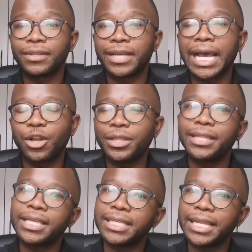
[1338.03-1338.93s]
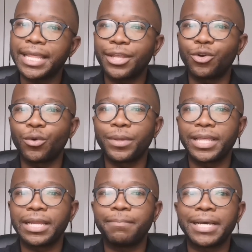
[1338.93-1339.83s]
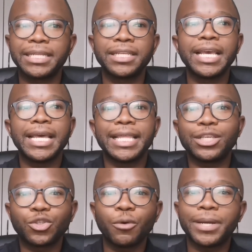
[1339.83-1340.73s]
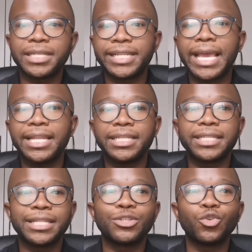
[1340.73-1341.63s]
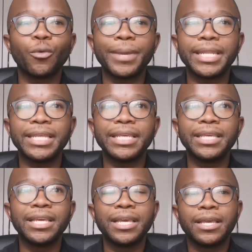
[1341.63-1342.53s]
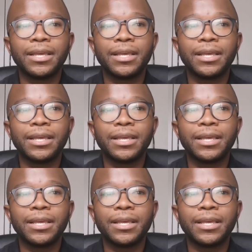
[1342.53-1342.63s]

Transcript: Not that there's anything wrong with that, but there's so much talent and so many